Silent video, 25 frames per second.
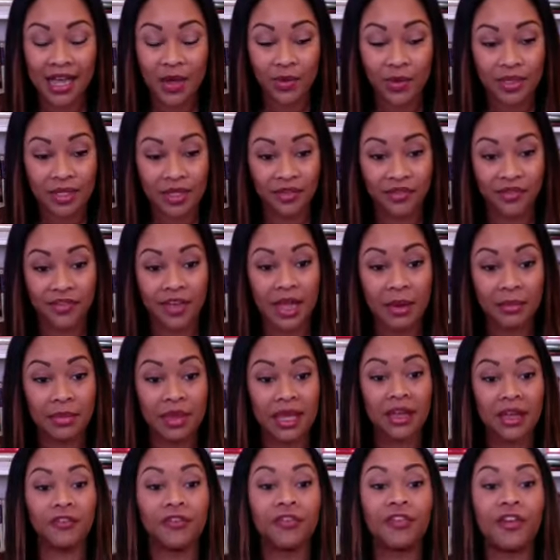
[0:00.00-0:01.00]
It was a
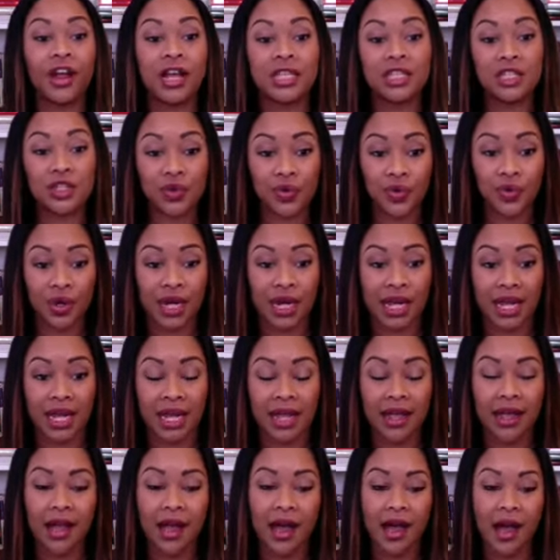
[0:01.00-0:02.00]
family and friends
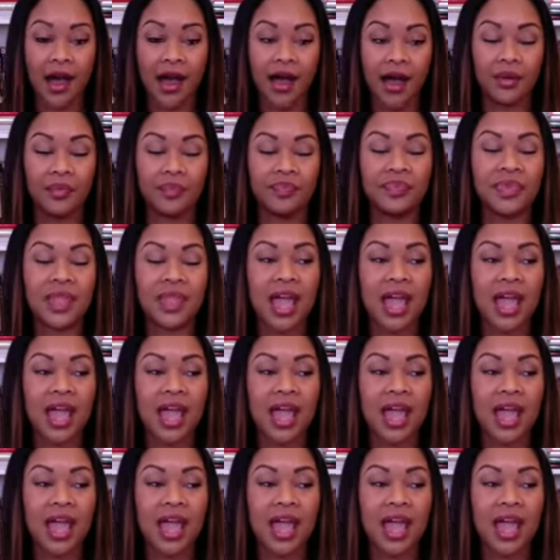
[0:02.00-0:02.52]
screening, um,